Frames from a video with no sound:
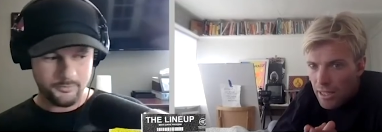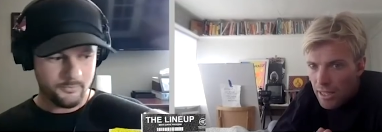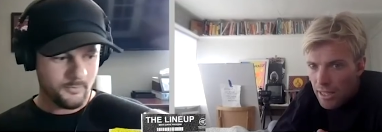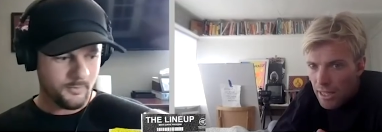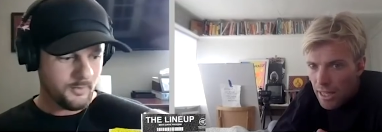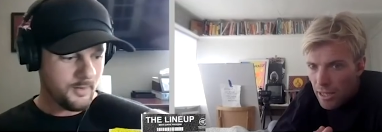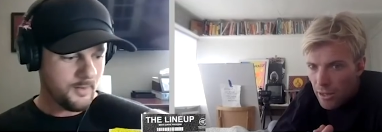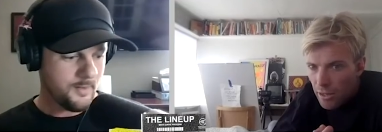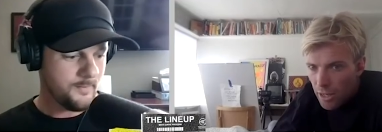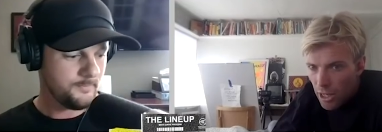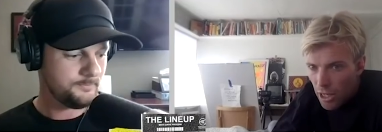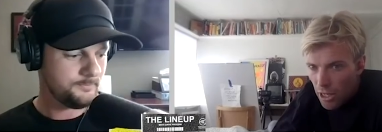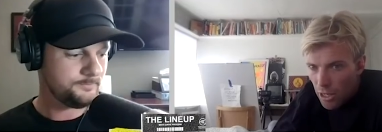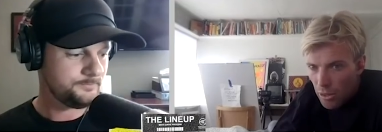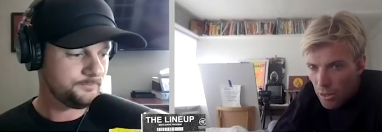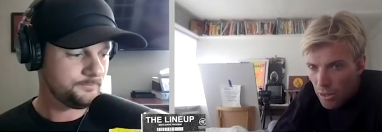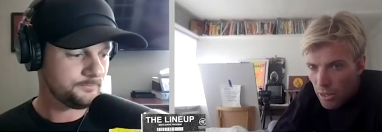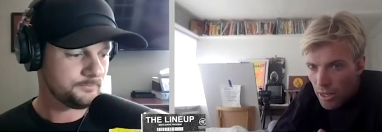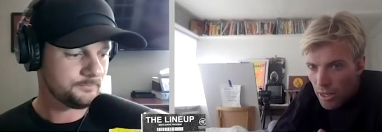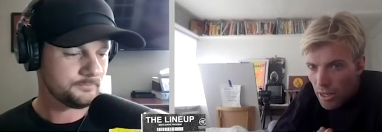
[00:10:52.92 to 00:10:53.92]
Speaker 1: Kelly Slater
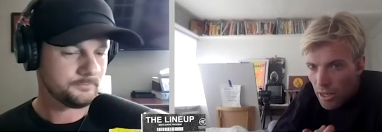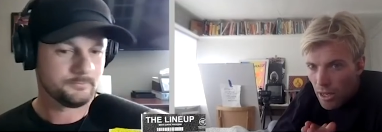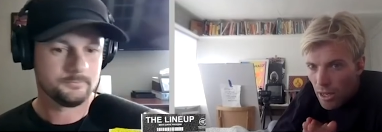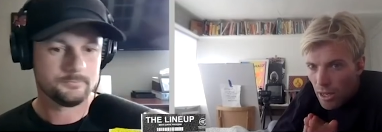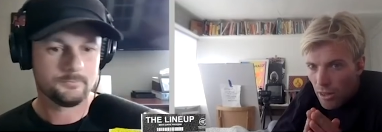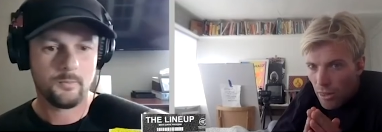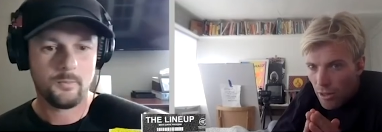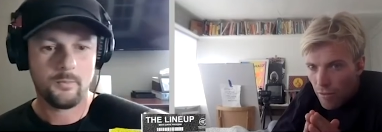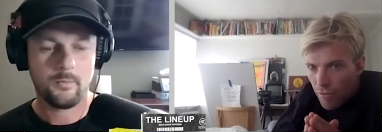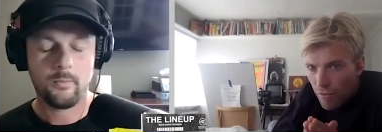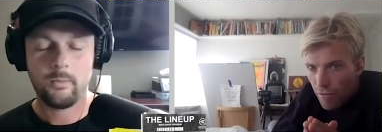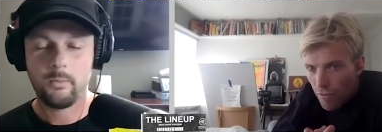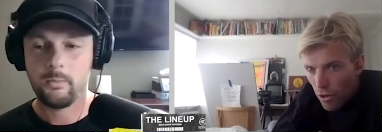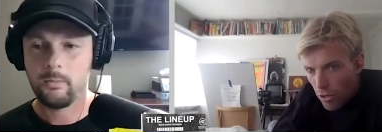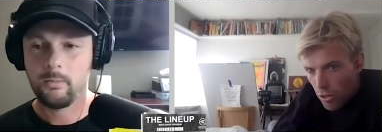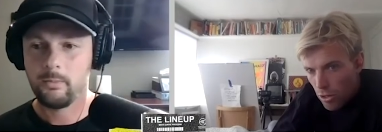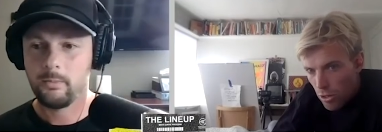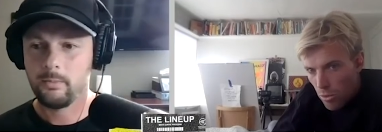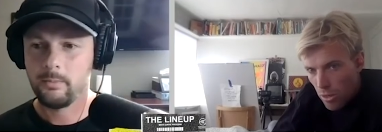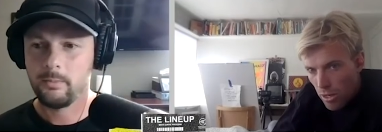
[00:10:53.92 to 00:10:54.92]
go on the
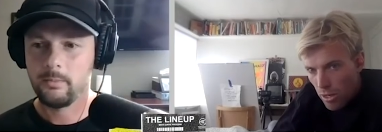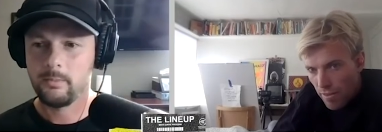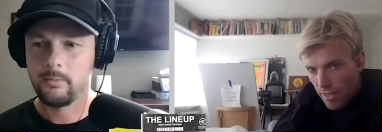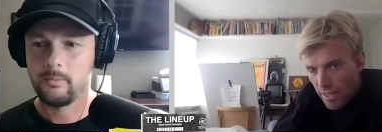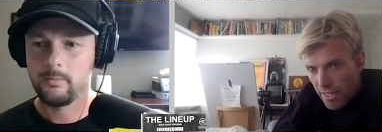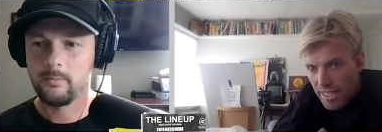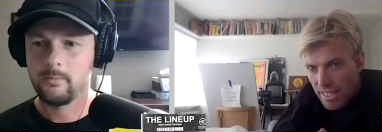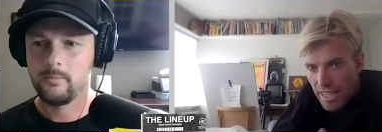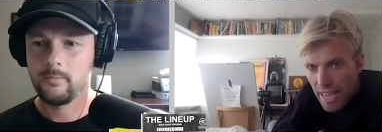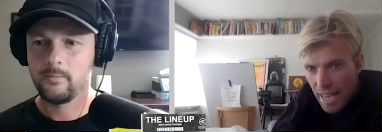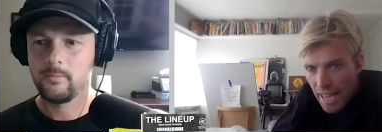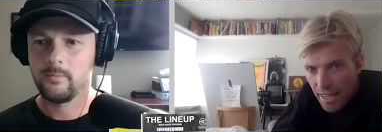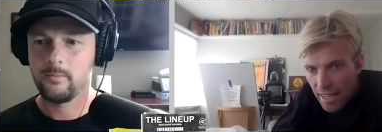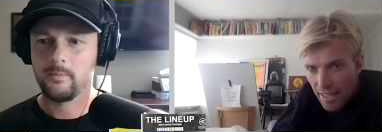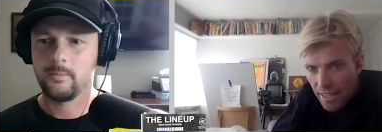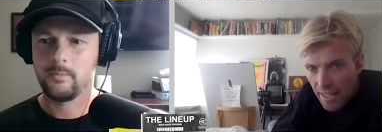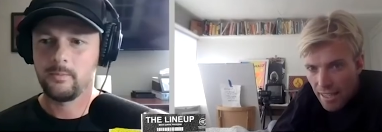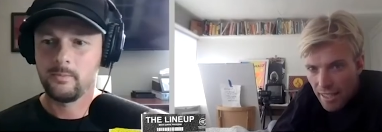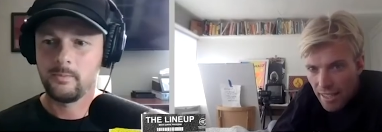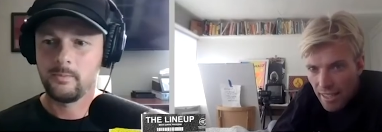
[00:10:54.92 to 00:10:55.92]
first one of a
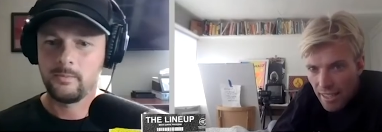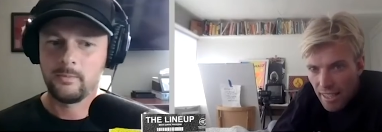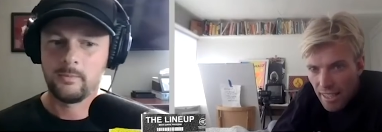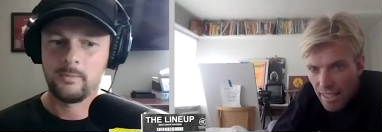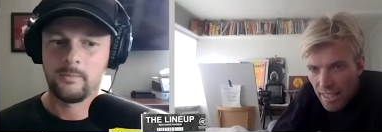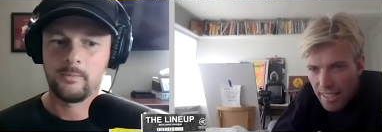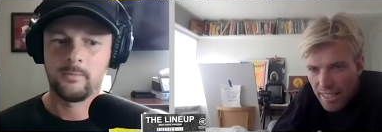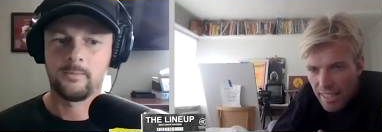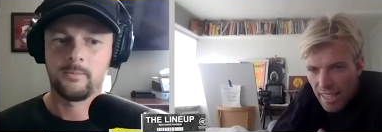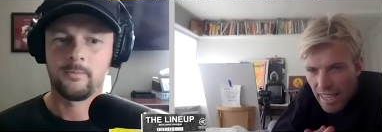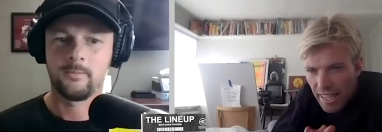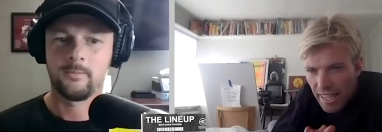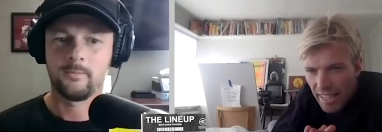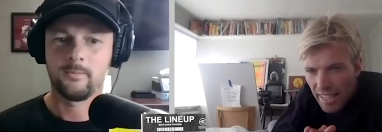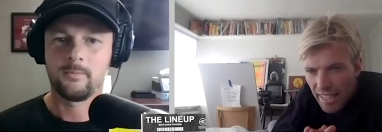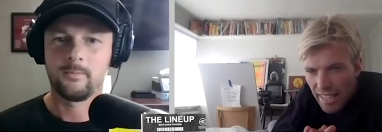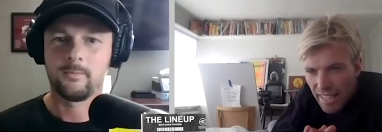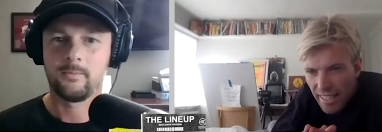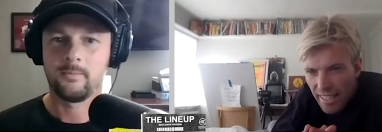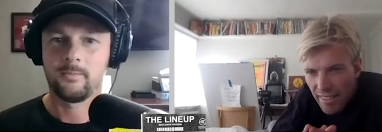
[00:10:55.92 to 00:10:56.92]
set. It's
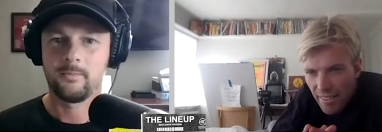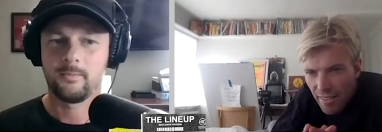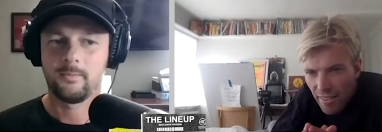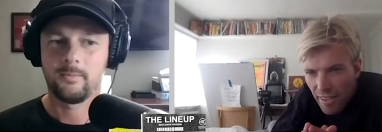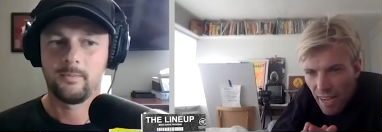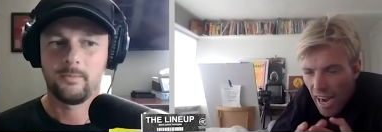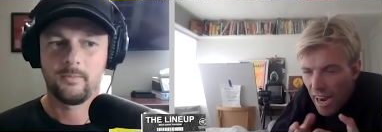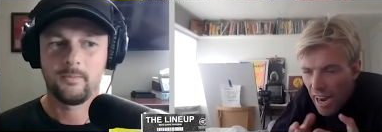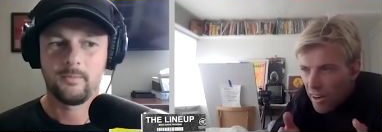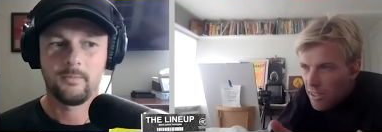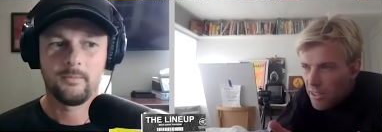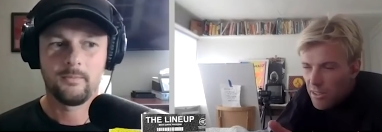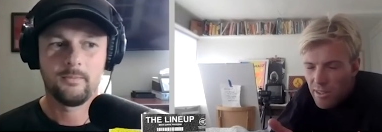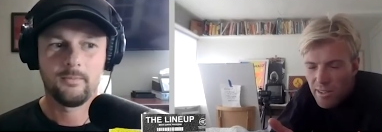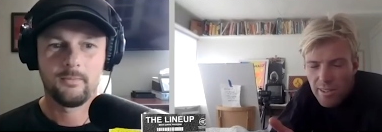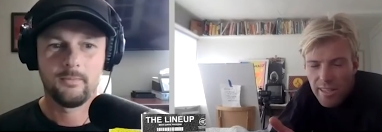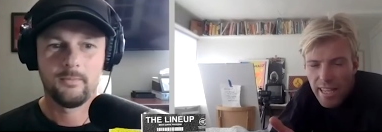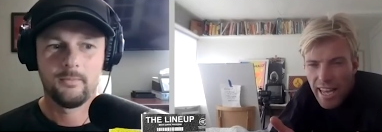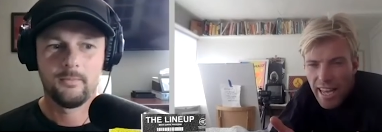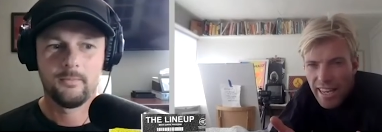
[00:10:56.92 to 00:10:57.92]
like, how
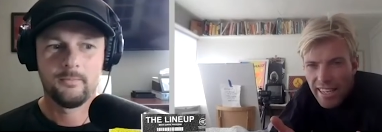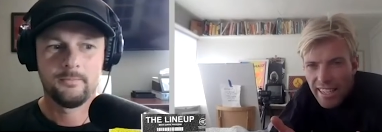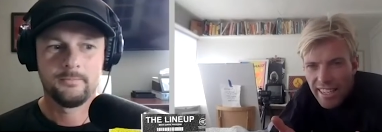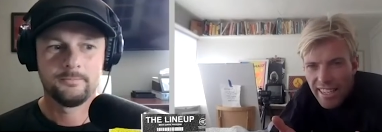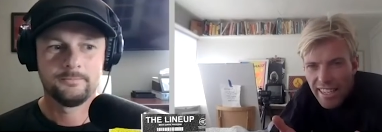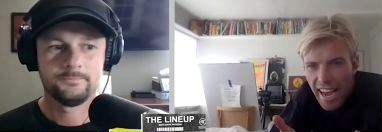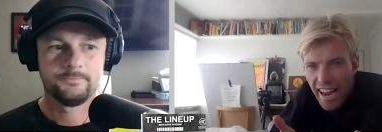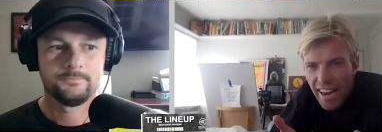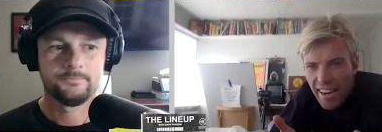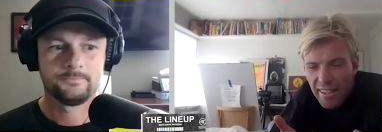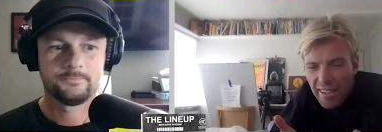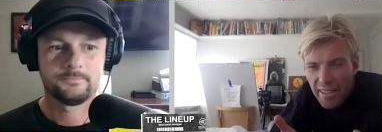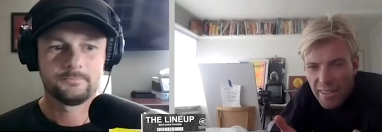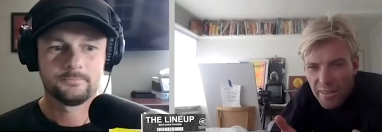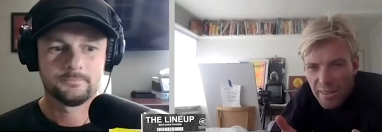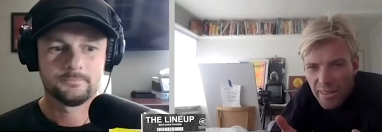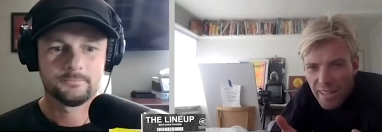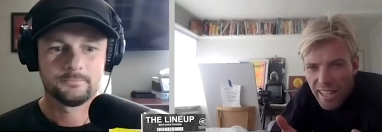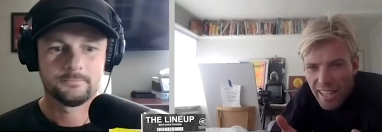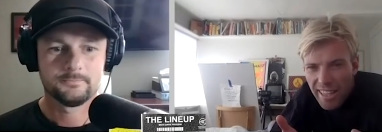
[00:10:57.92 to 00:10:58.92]
do you do that? How
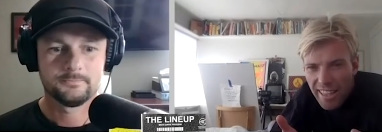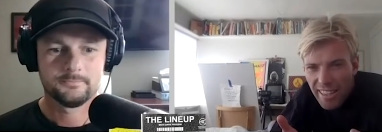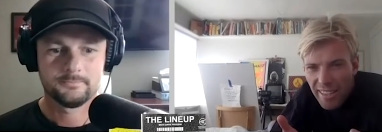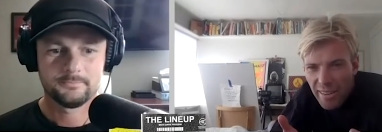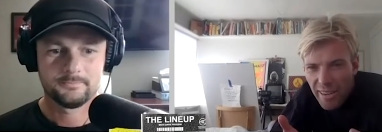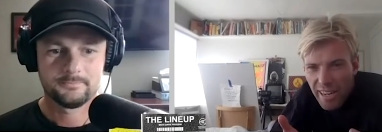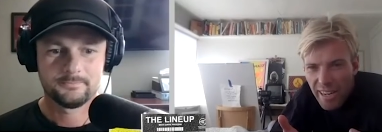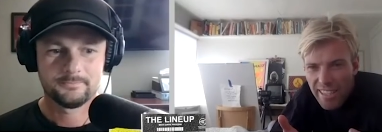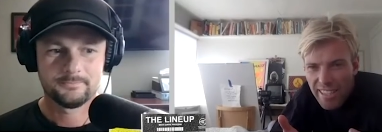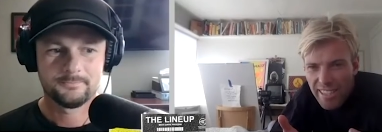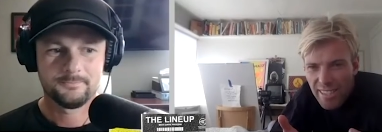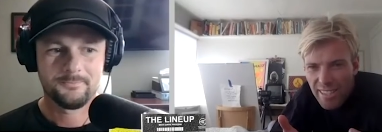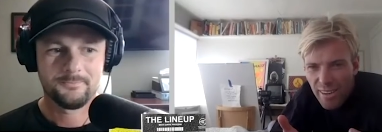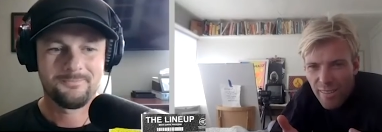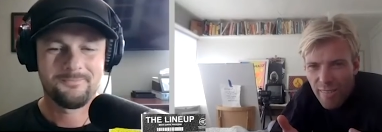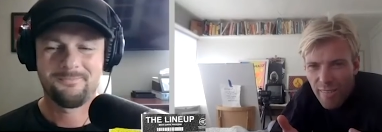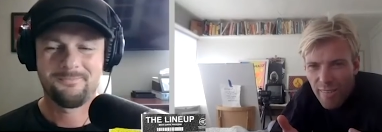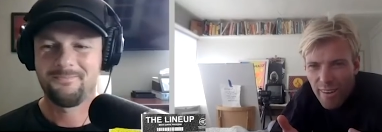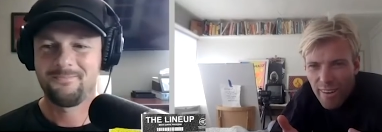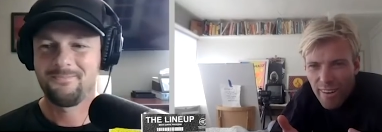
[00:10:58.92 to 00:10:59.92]
do you let the
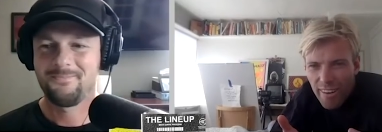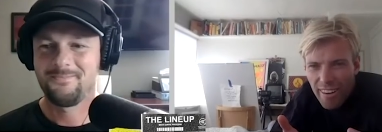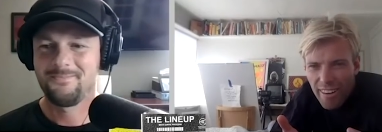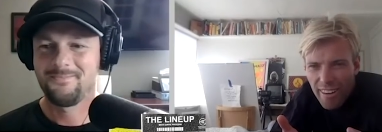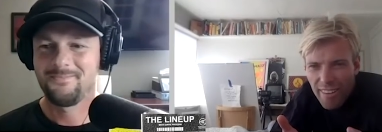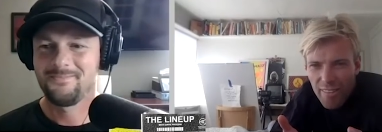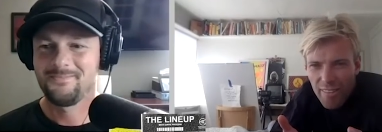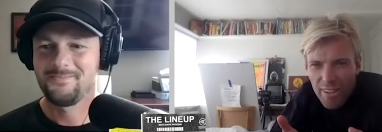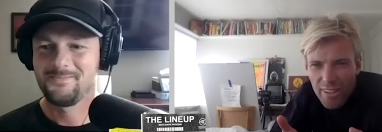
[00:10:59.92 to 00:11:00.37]
greatest surfer